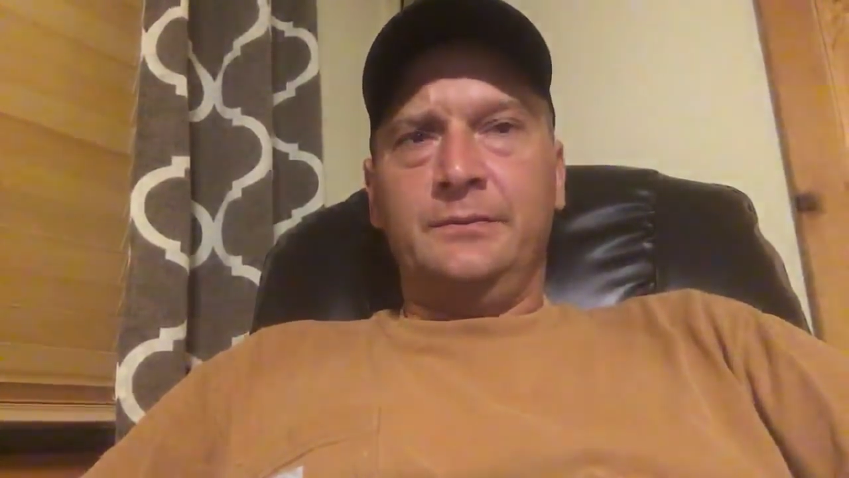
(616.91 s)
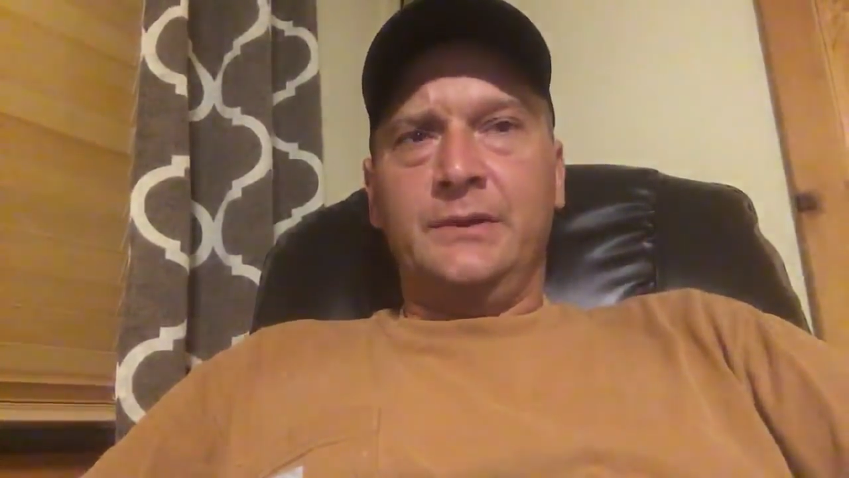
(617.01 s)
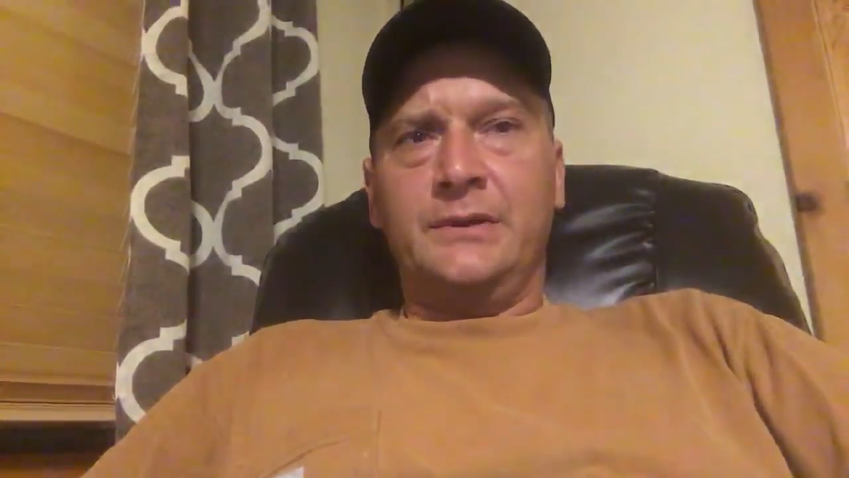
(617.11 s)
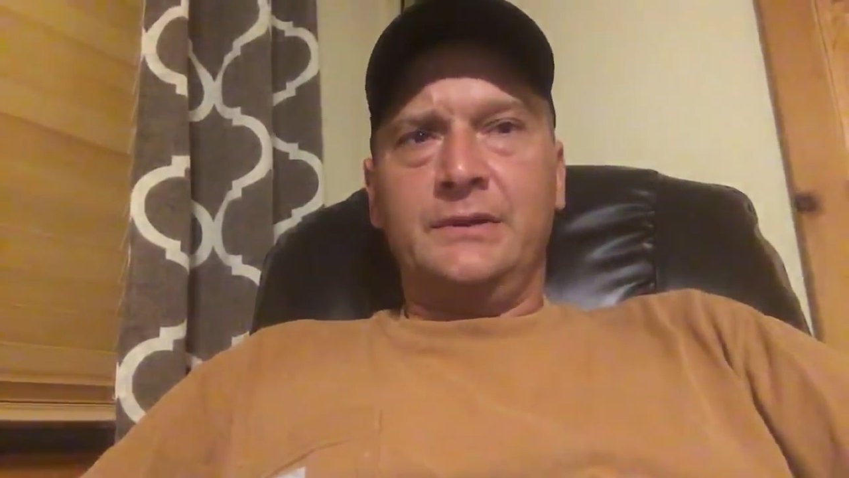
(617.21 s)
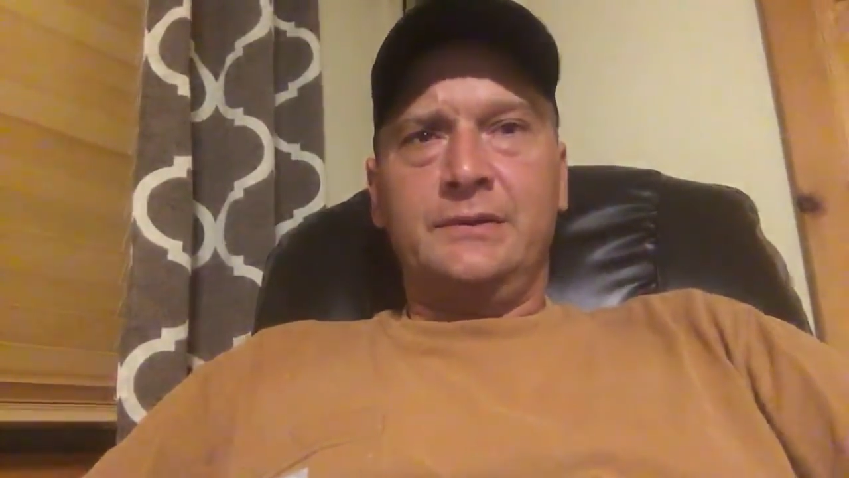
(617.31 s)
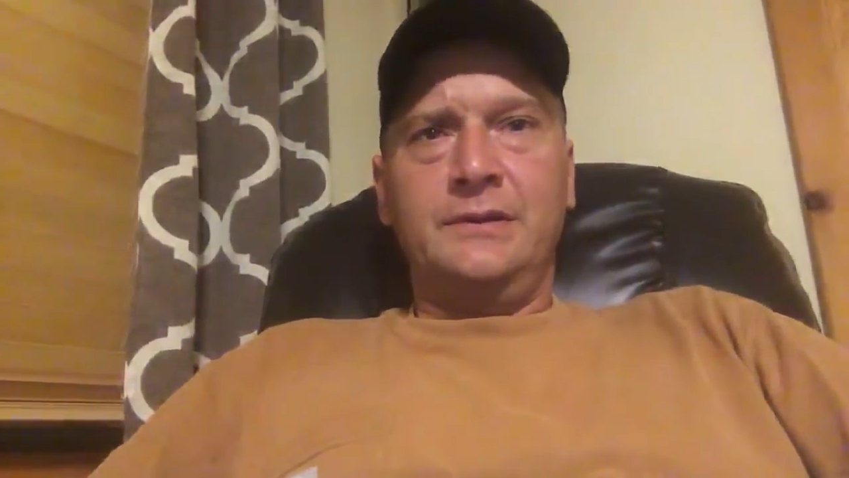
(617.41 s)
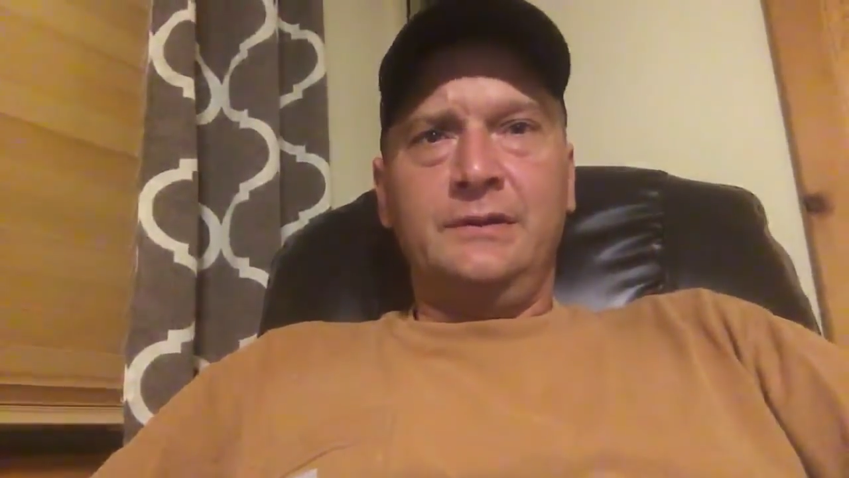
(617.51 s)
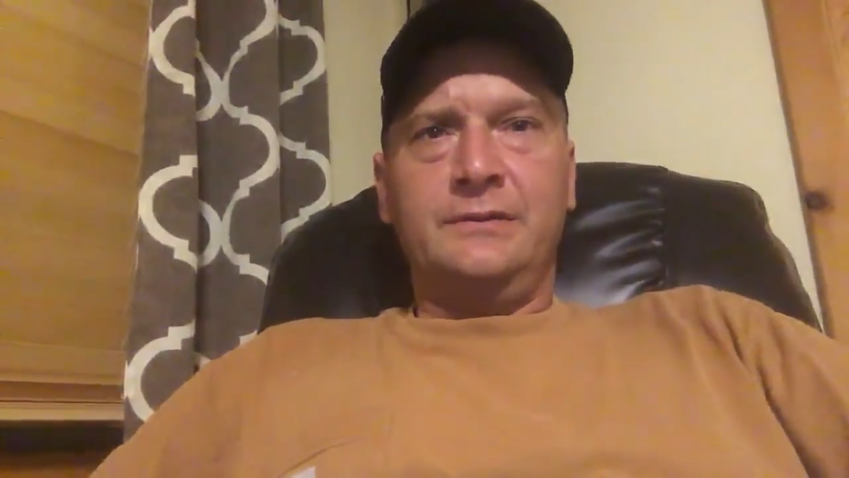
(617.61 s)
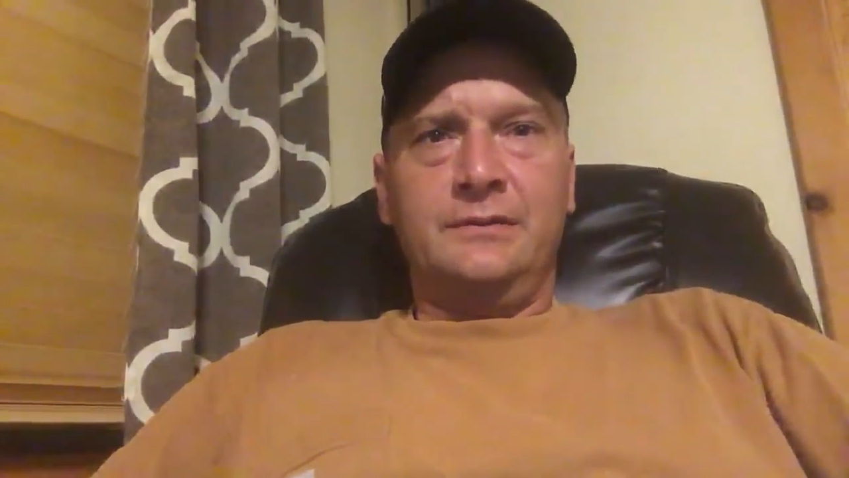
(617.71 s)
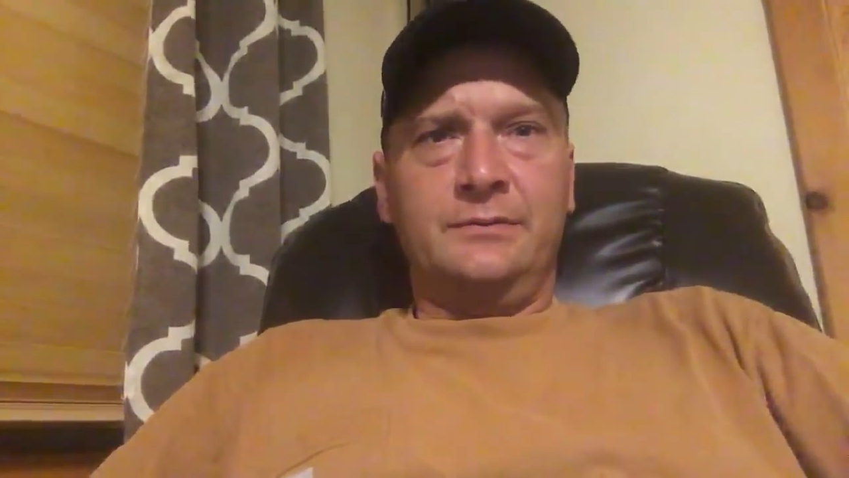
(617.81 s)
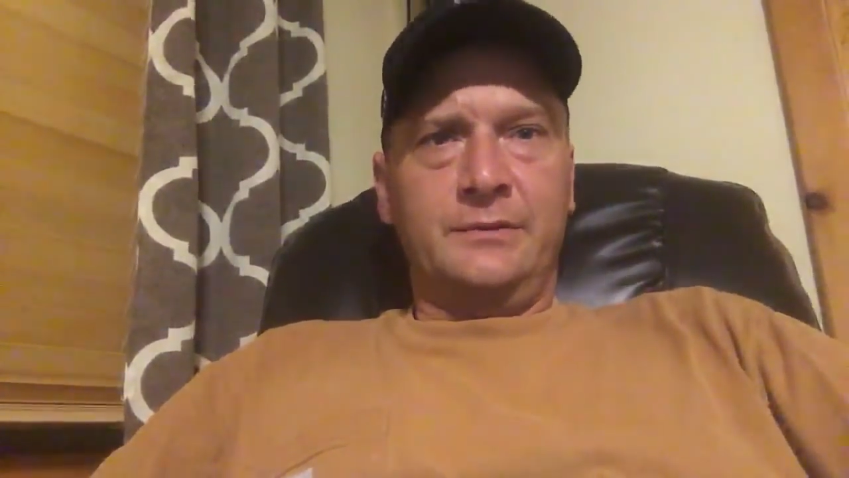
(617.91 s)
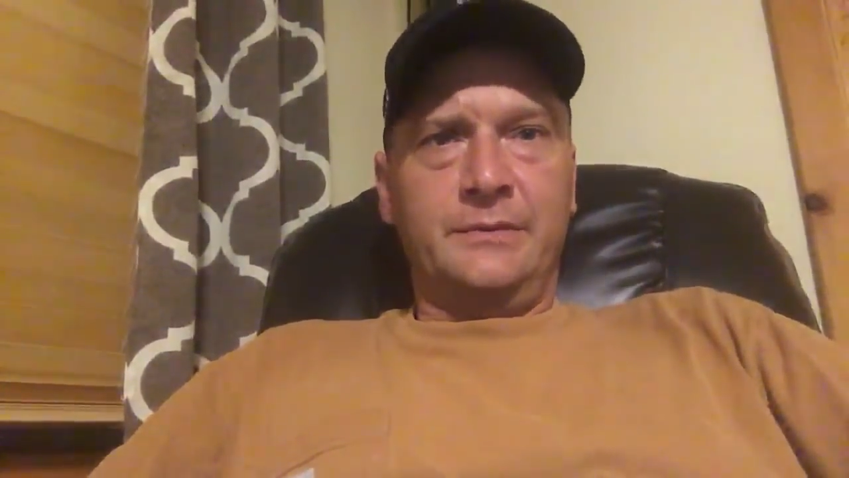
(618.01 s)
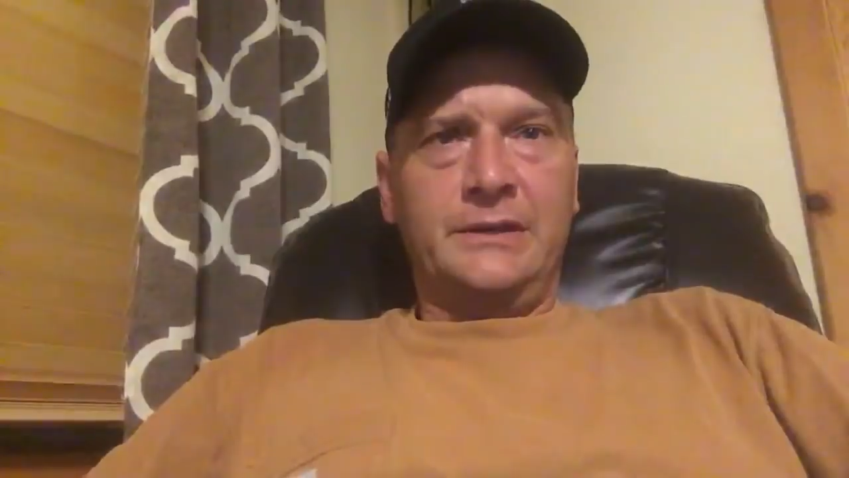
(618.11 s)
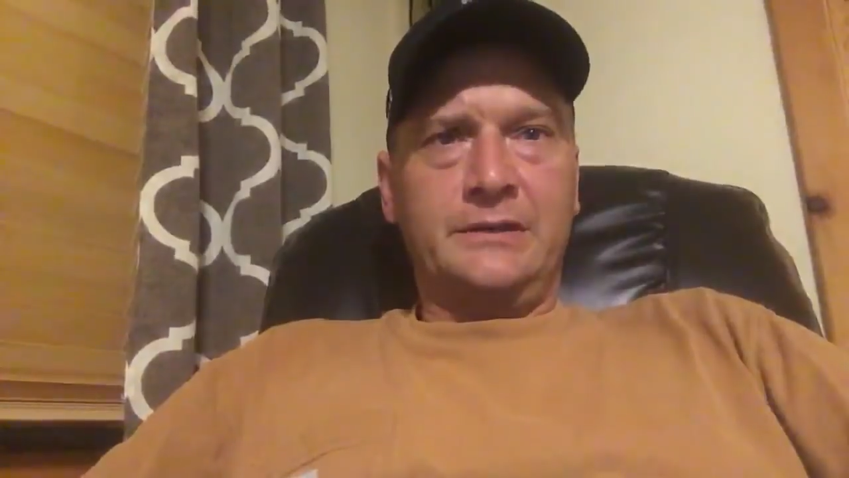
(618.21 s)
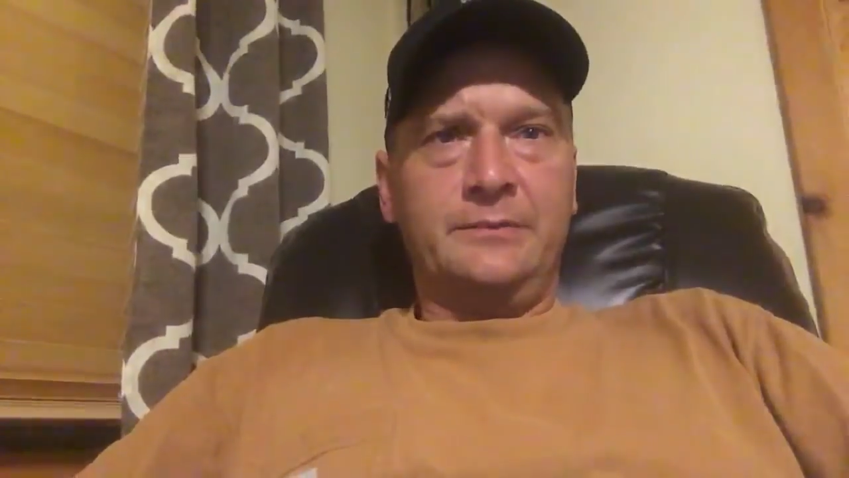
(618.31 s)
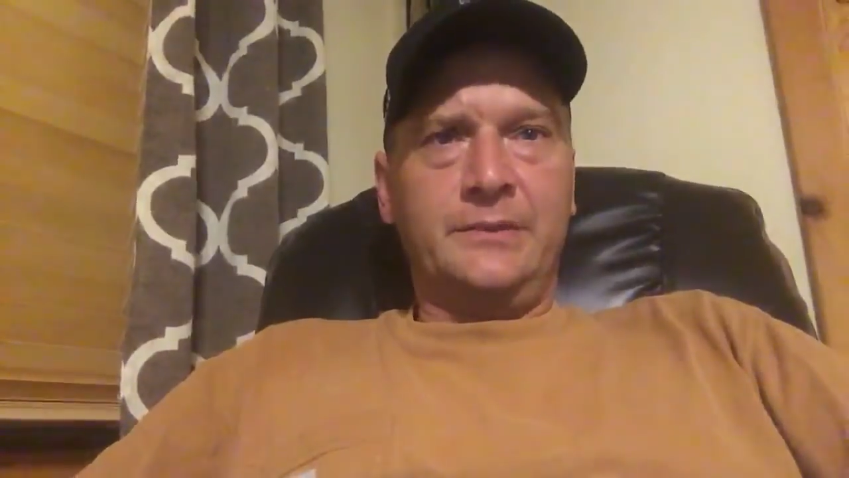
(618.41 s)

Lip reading: bucket teeth on my back